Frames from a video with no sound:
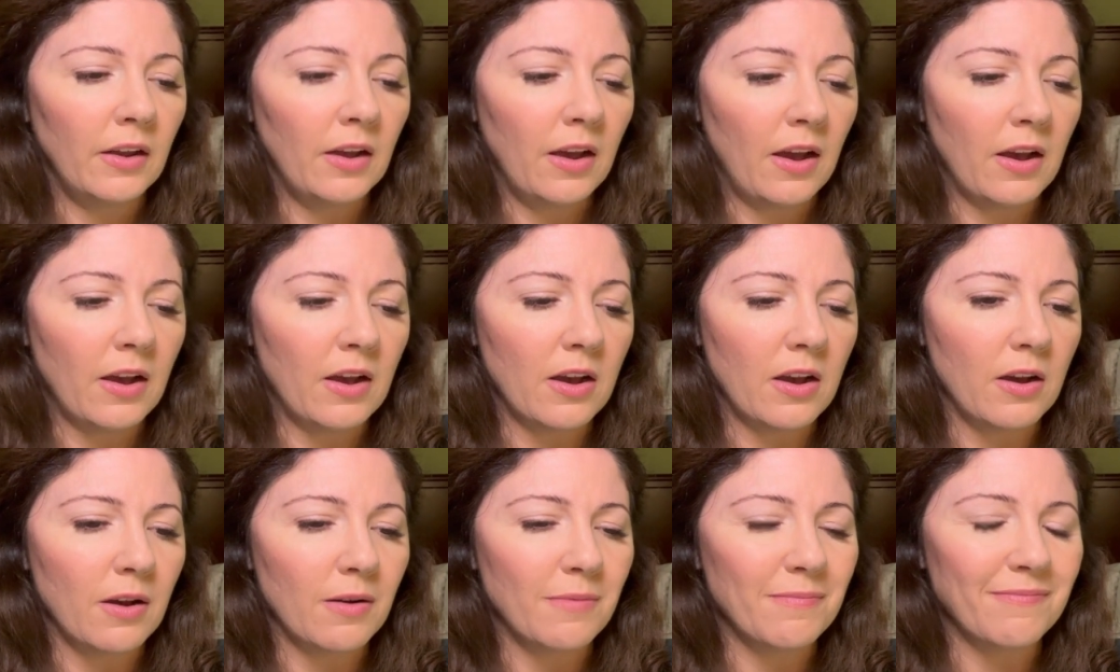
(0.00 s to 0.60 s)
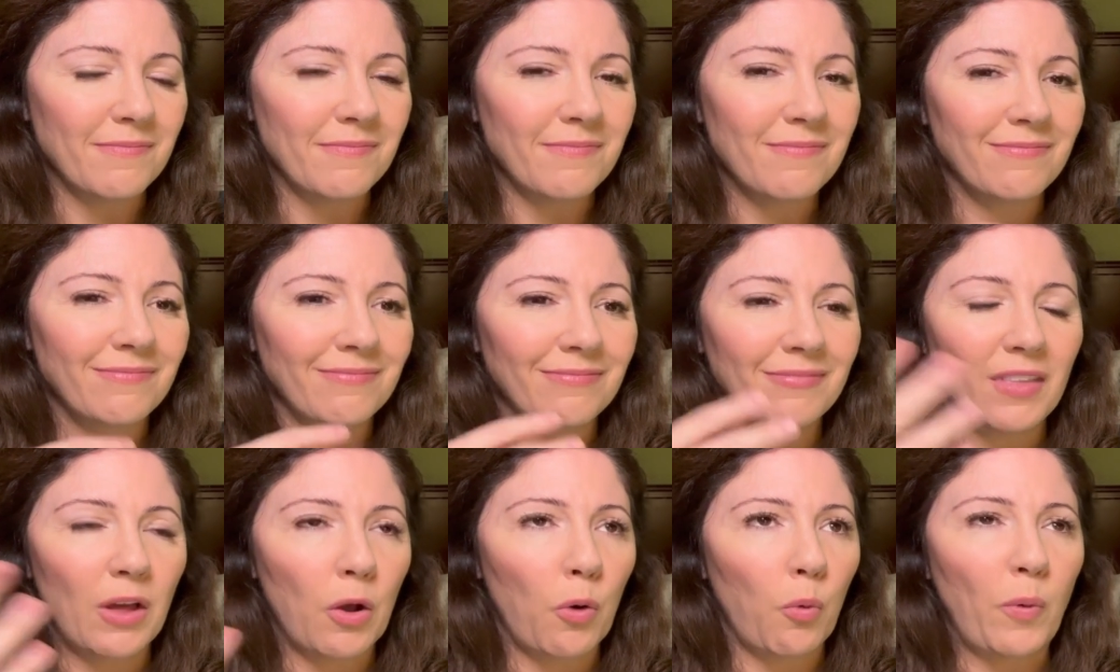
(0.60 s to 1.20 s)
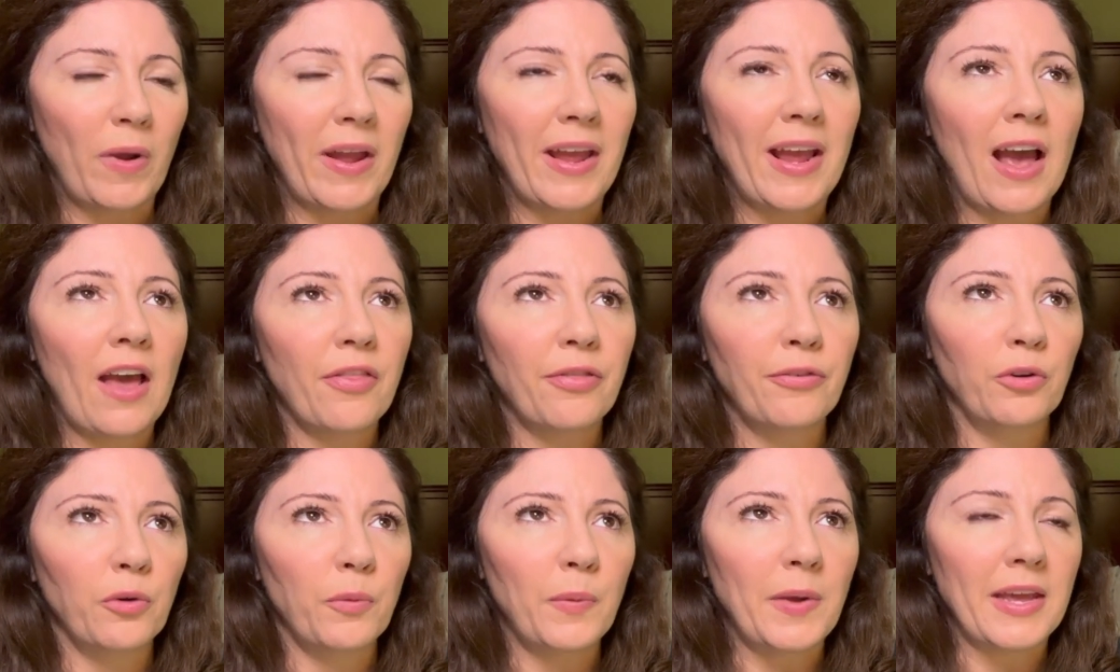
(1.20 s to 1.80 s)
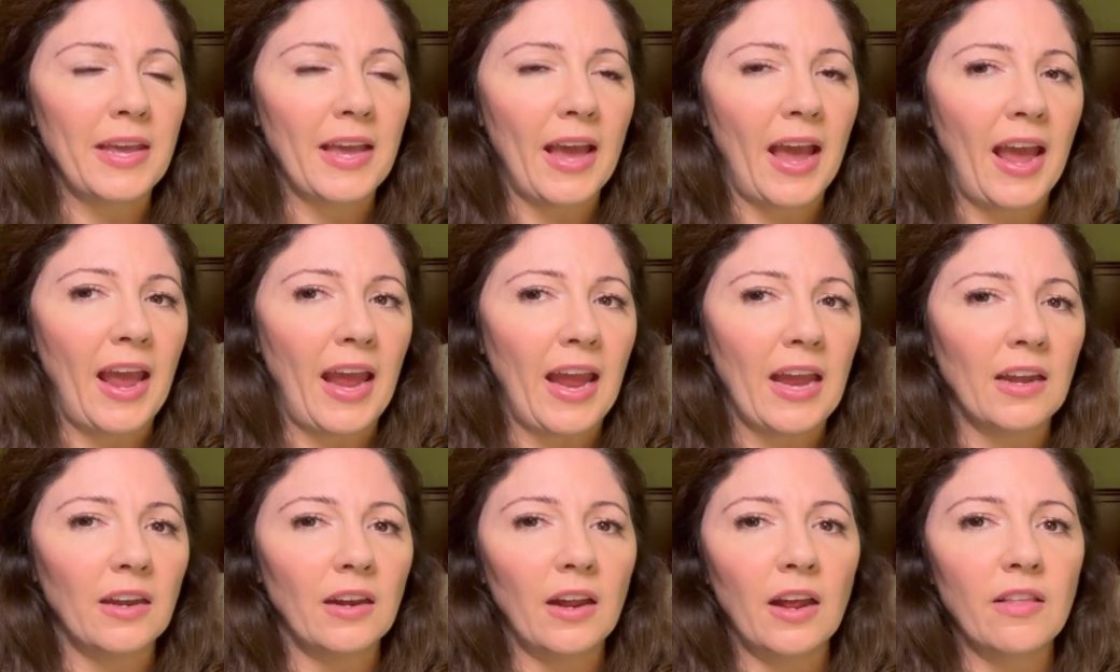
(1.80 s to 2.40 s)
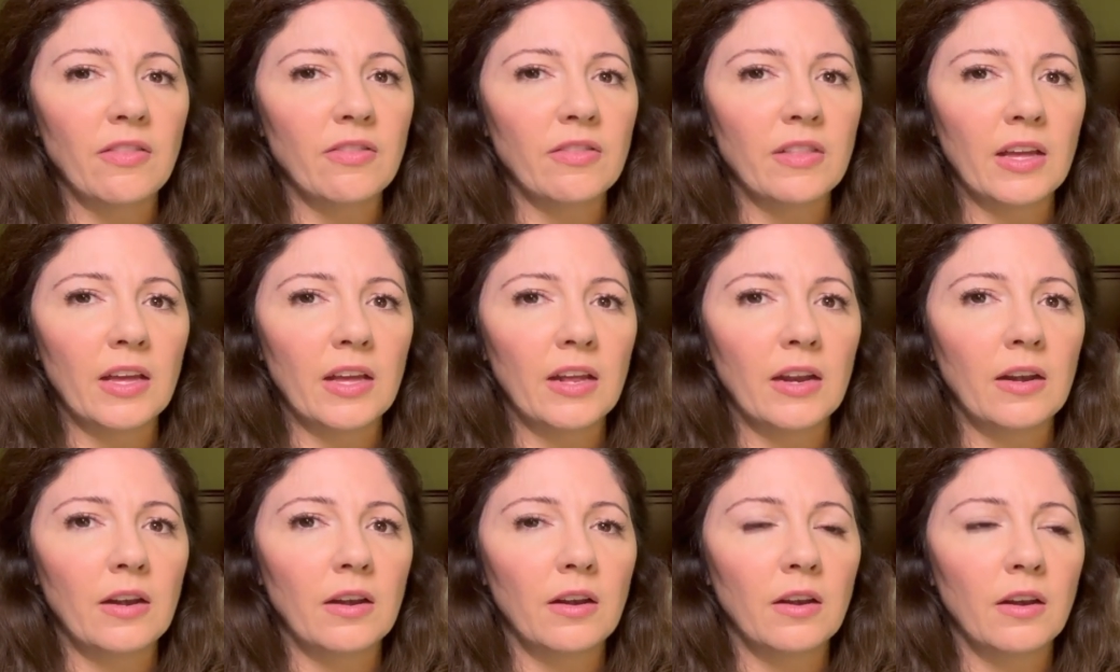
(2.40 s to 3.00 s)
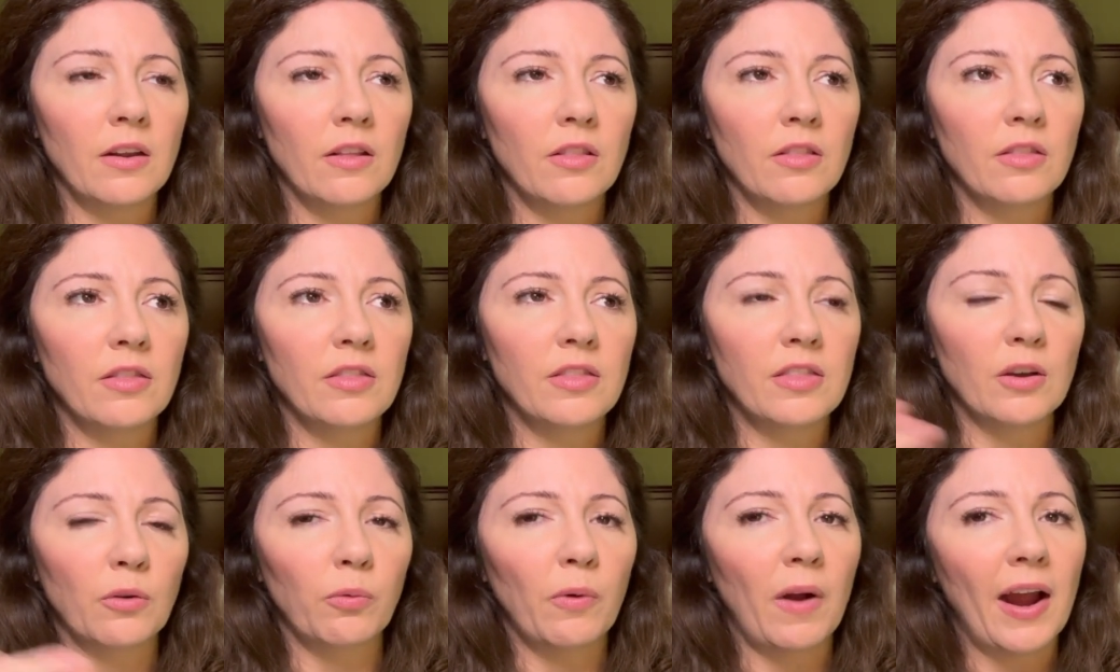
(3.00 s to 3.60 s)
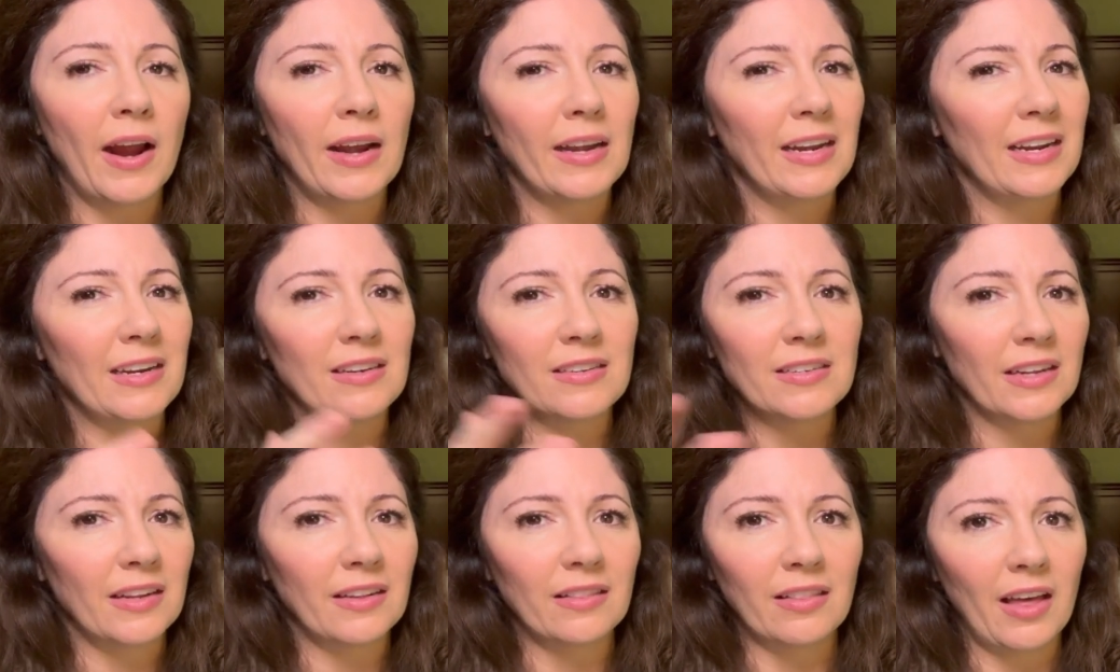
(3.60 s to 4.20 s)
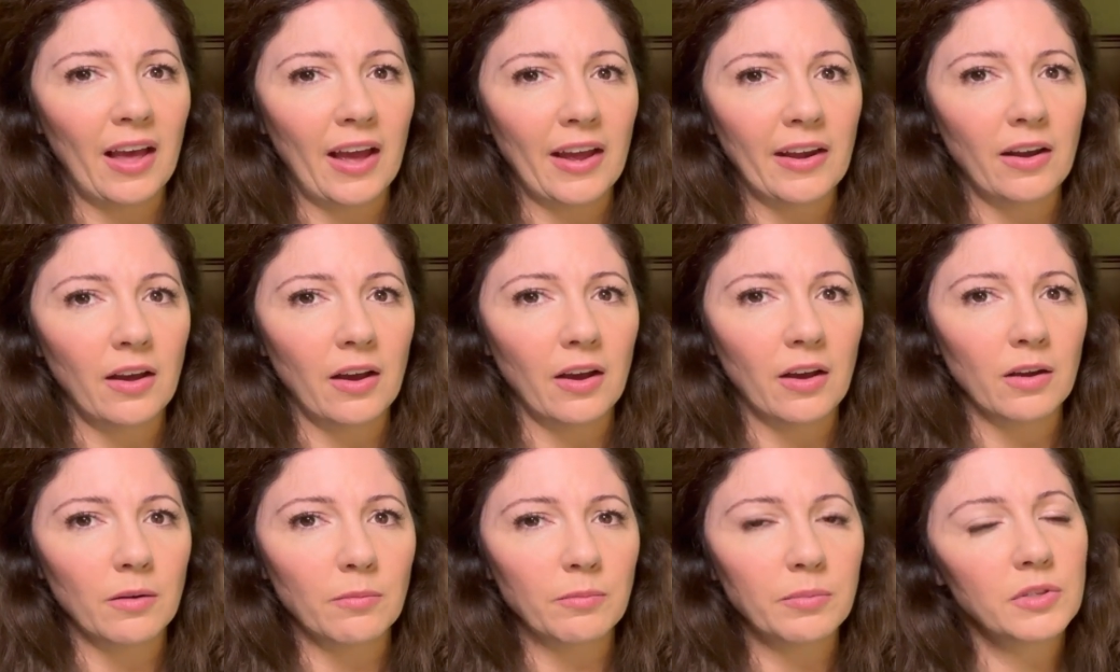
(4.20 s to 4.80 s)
um, we got through week eight and then the writing didn't line up.